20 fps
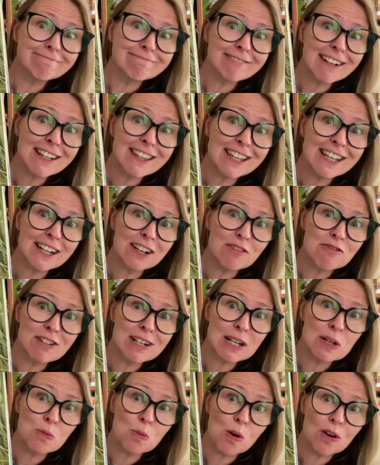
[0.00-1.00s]
I think I
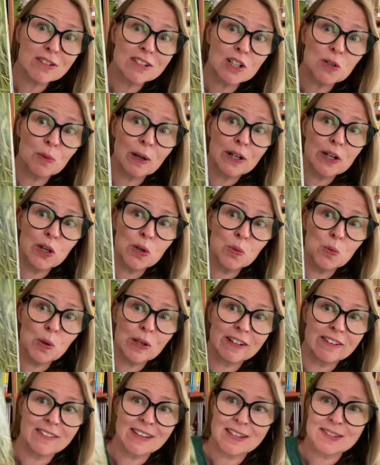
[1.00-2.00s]
really wanted one. Who
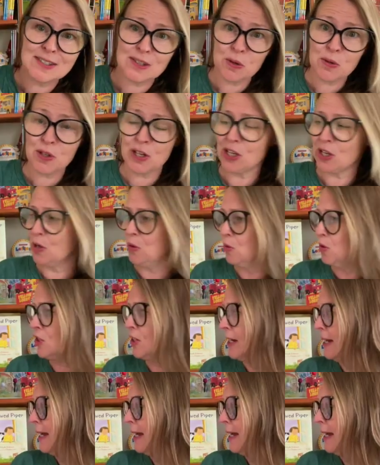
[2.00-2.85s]
wouldn't? They're so cute.